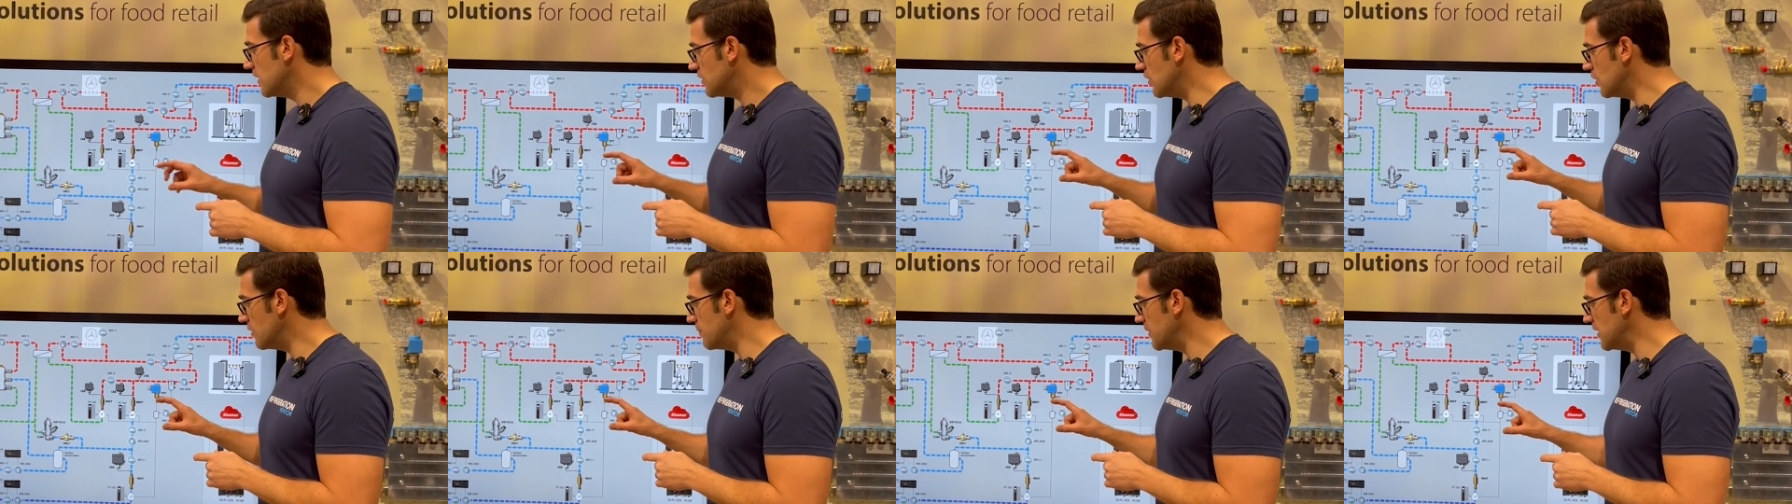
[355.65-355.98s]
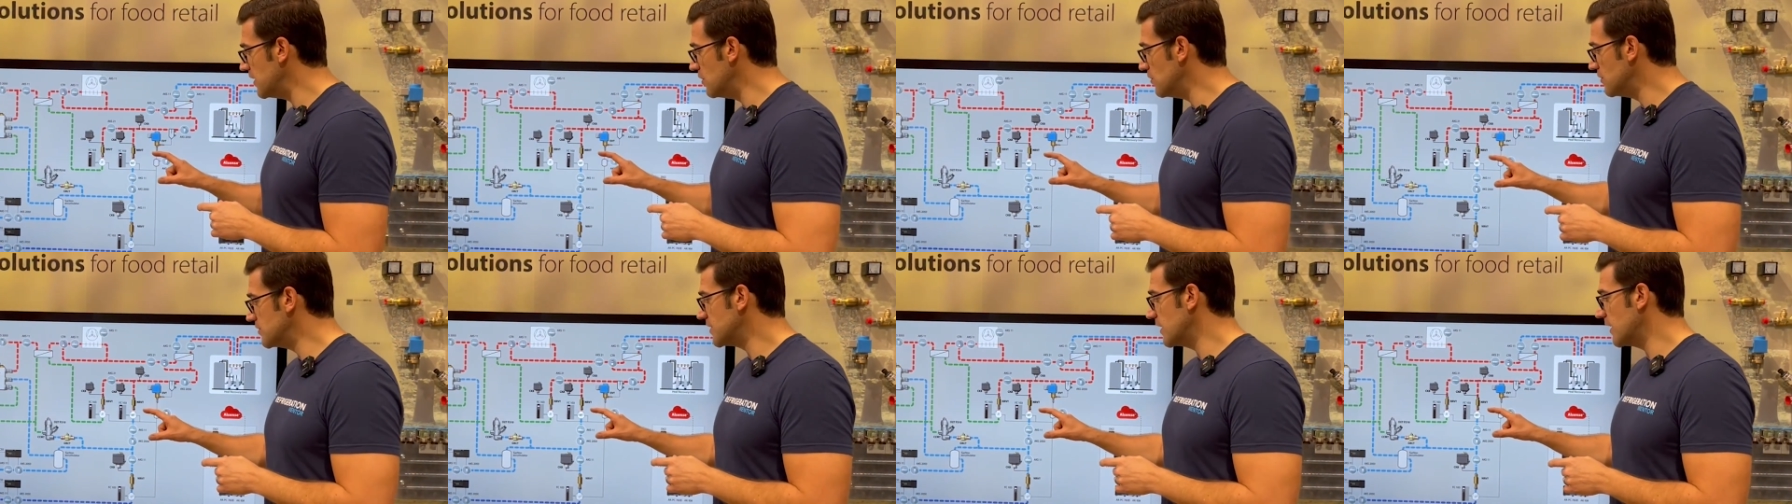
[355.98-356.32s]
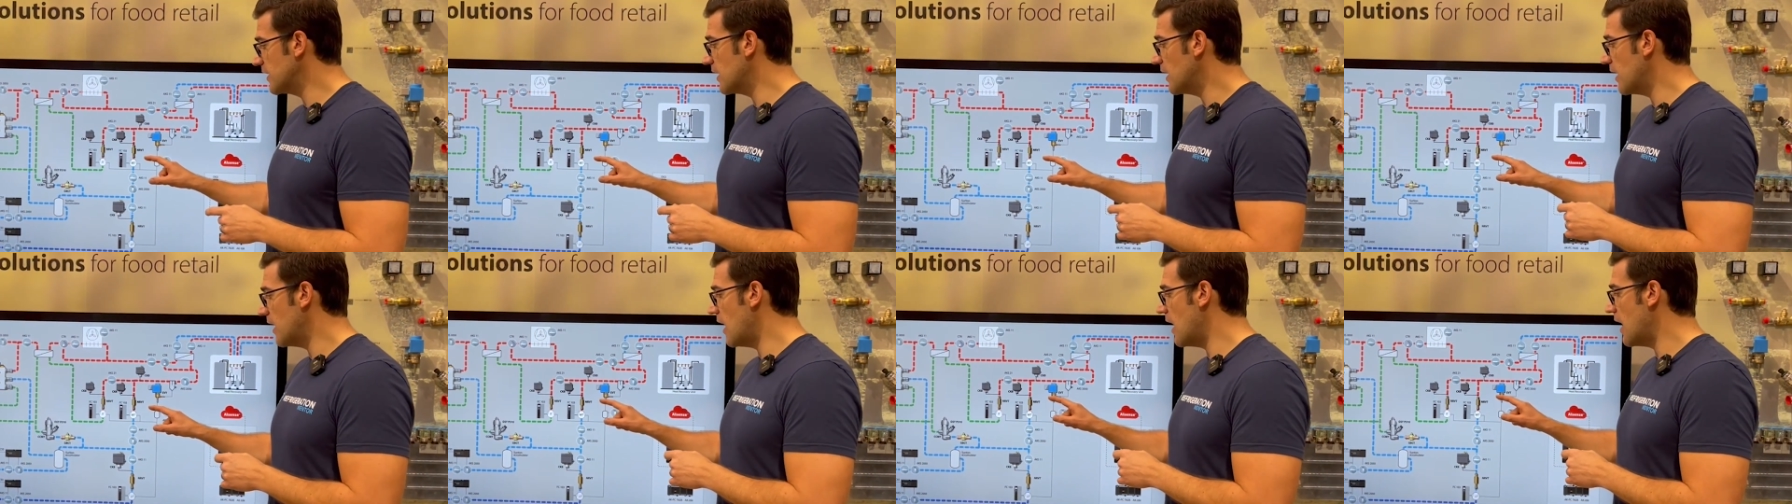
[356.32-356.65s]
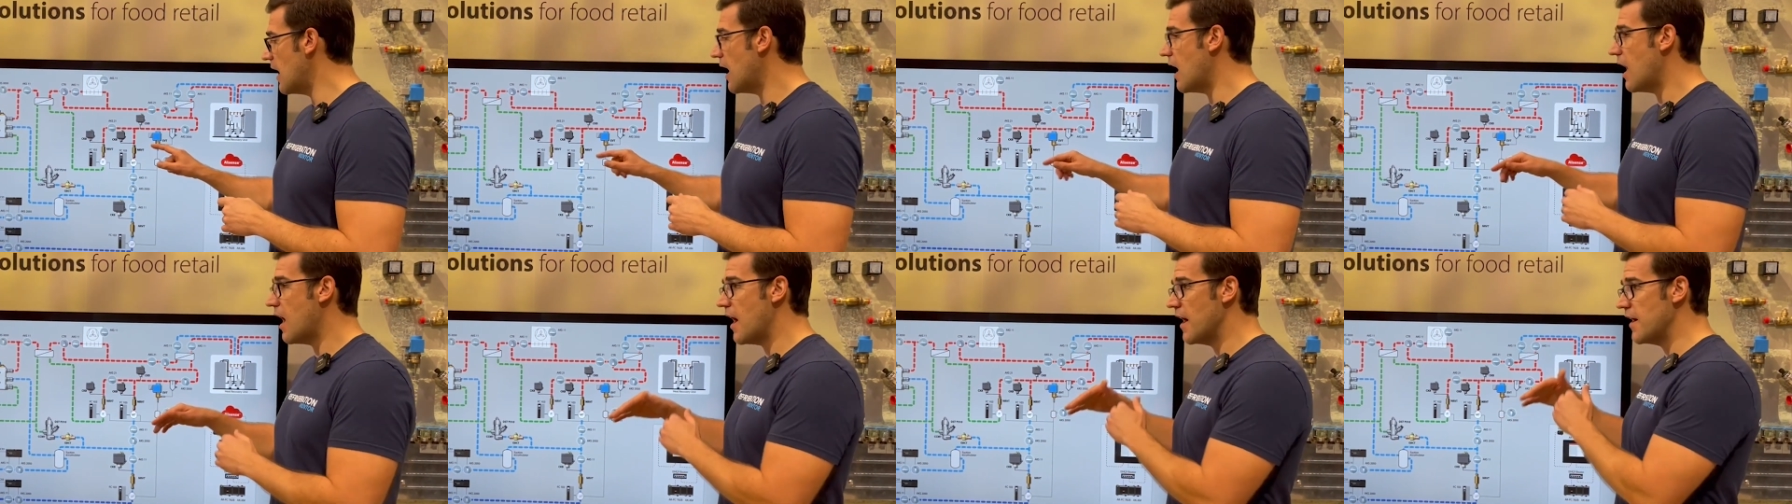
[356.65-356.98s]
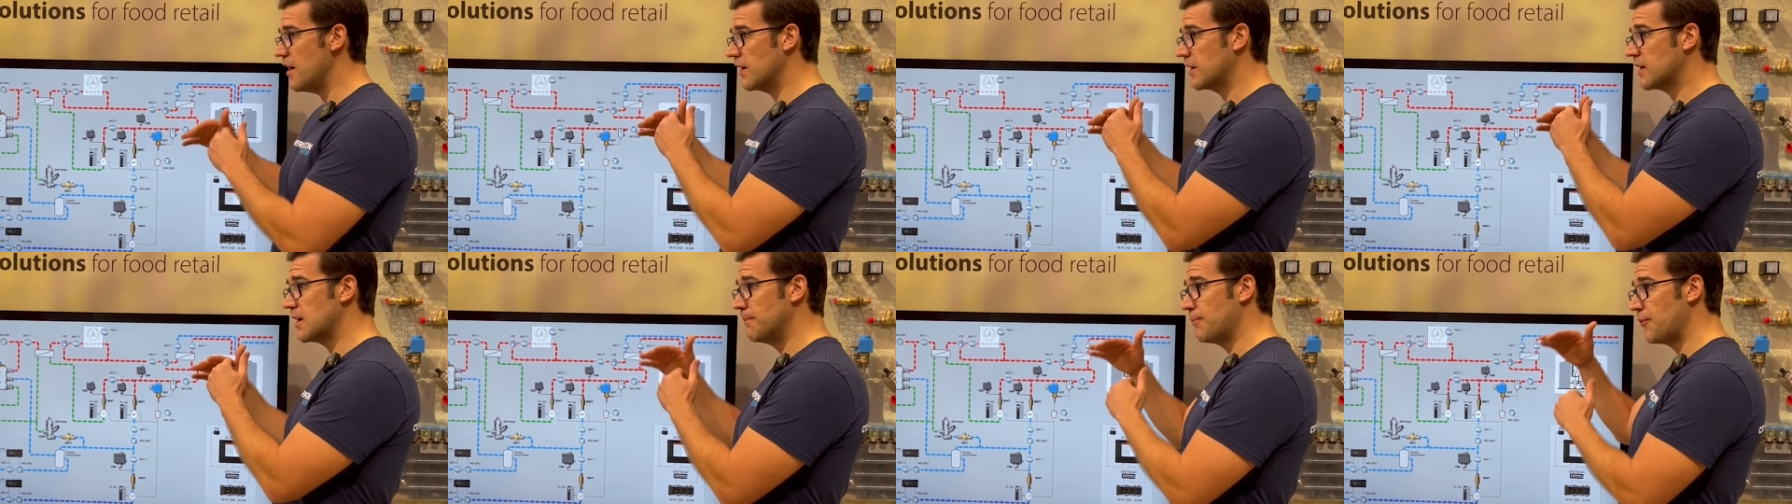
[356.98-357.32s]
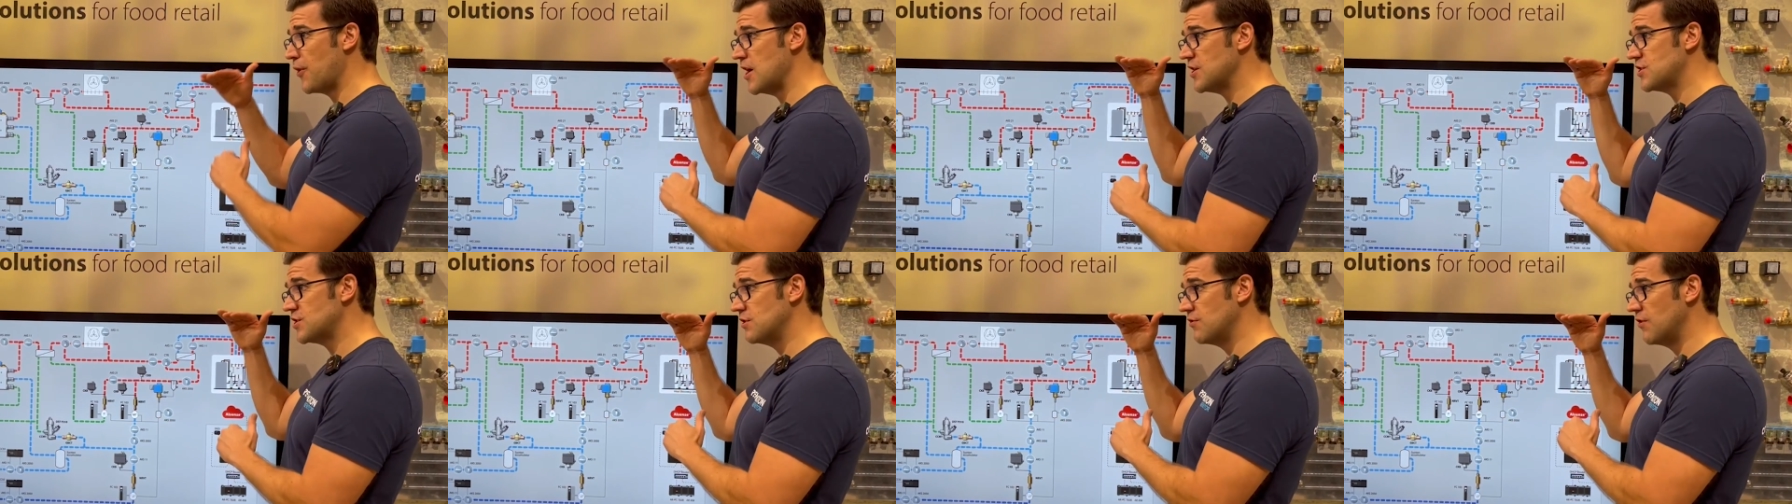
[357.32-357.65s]
you'd be using a higher
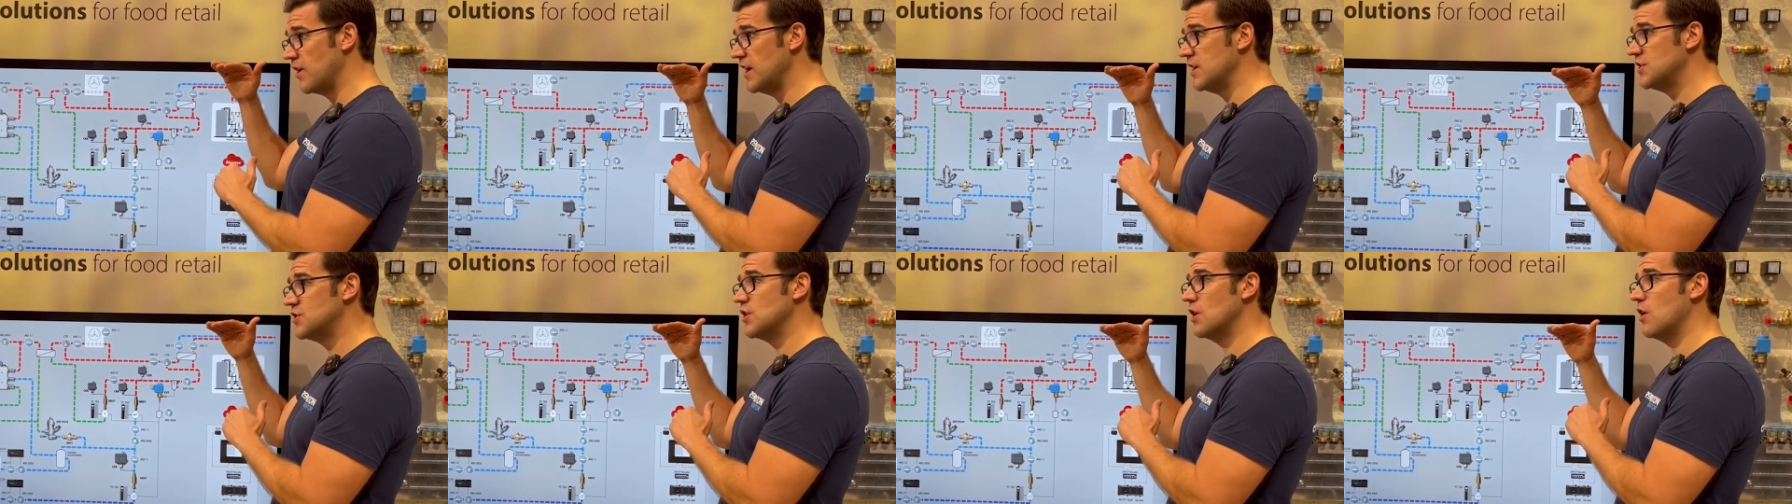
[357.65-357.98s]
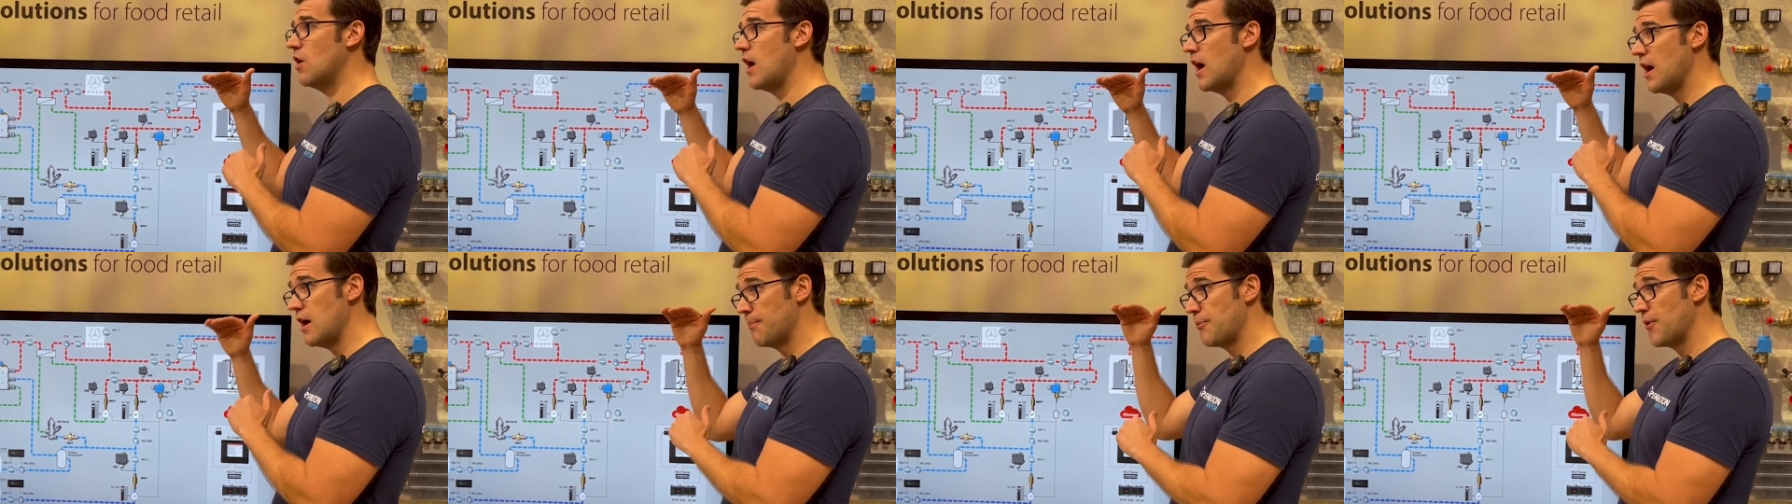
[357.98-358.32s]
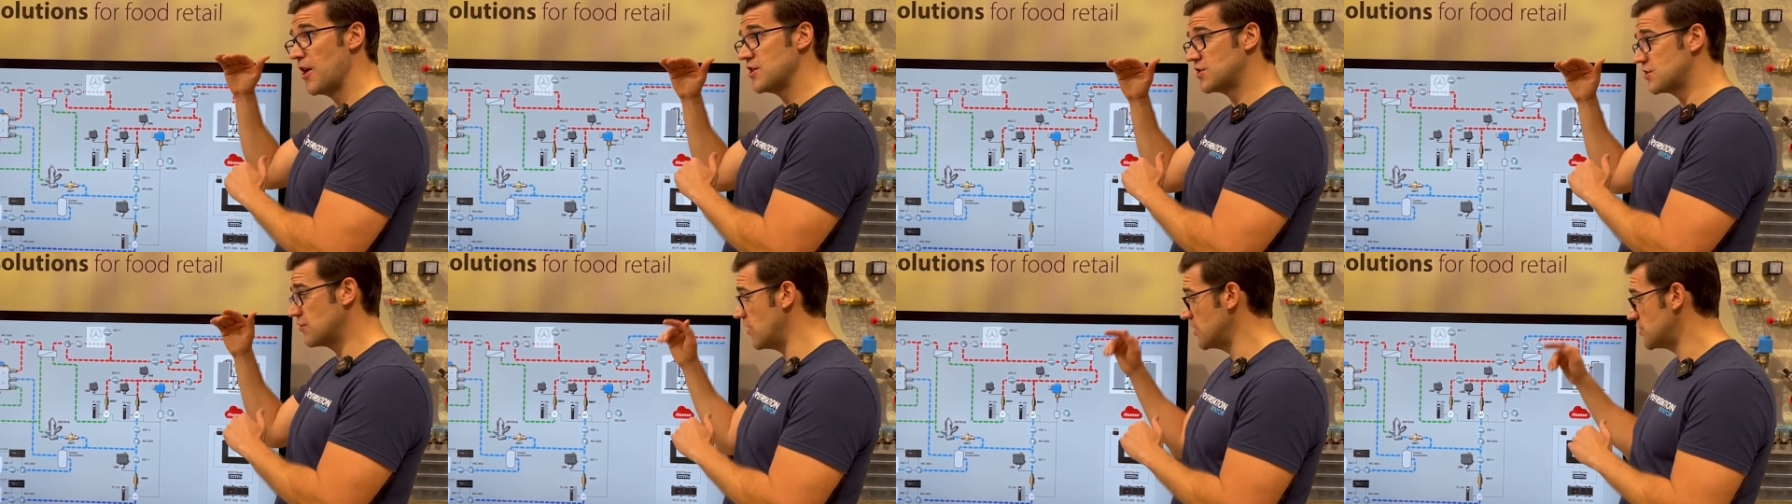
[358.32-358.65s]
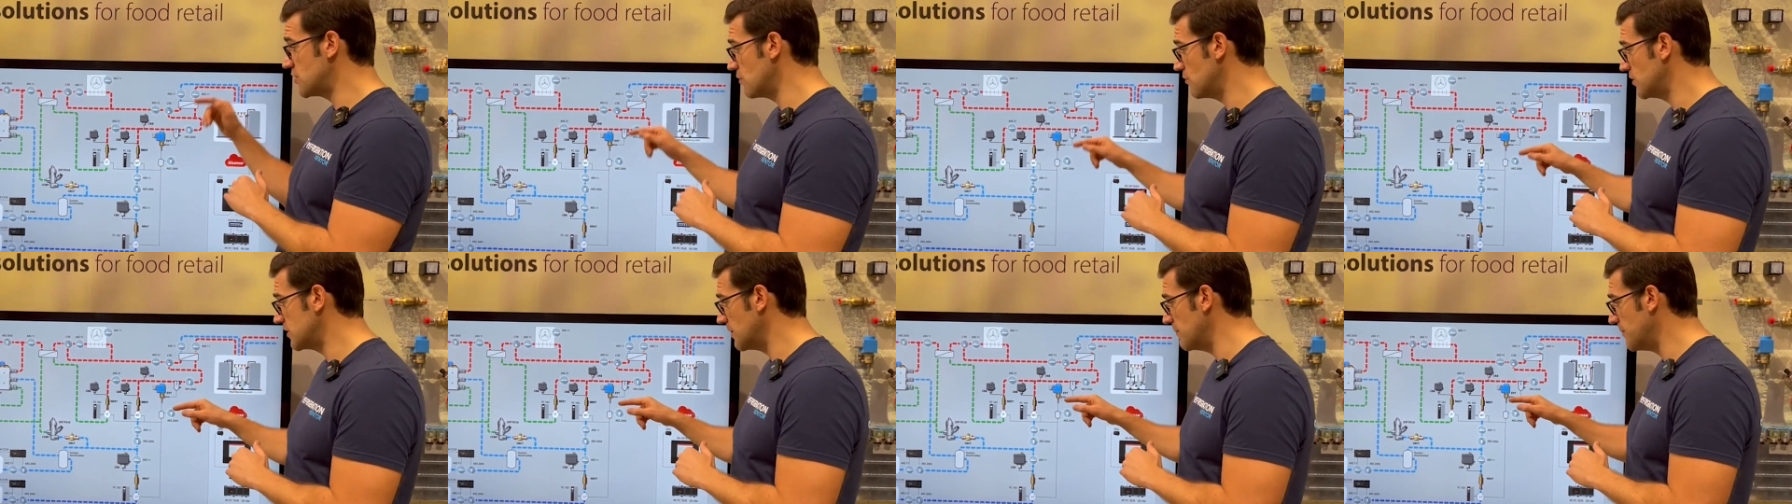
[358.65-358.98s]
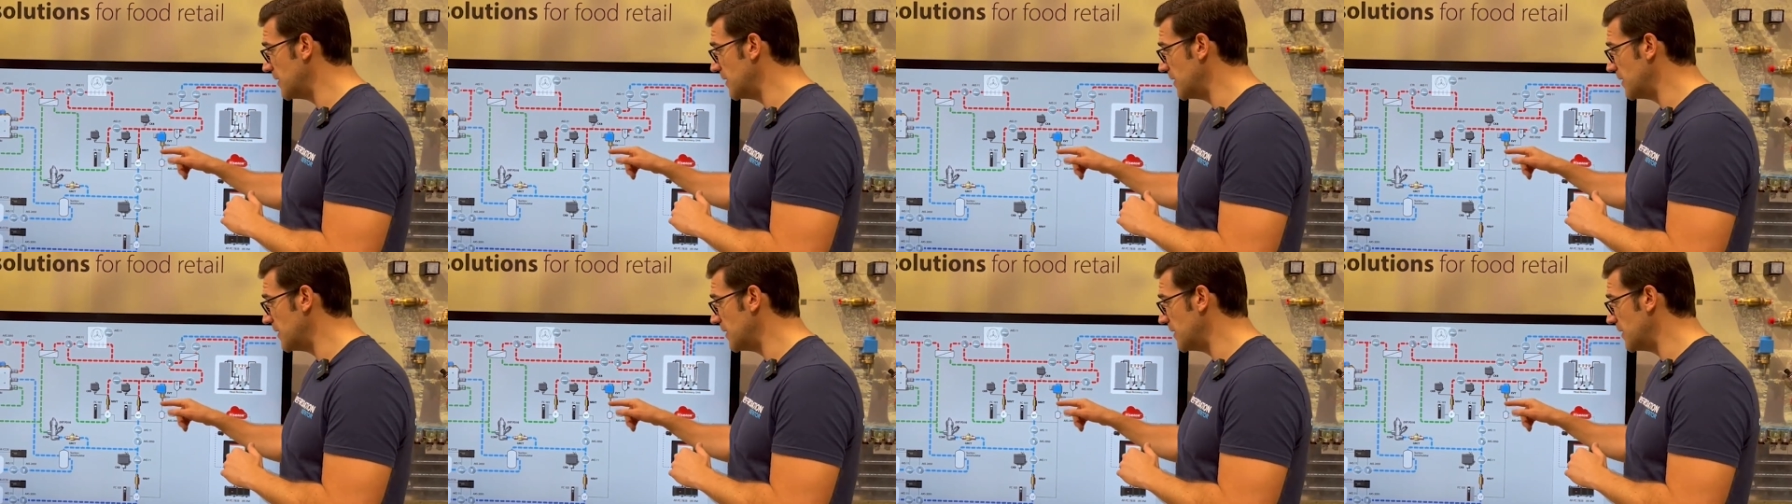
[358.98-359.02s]
compression ratio, higher pressure ratio with the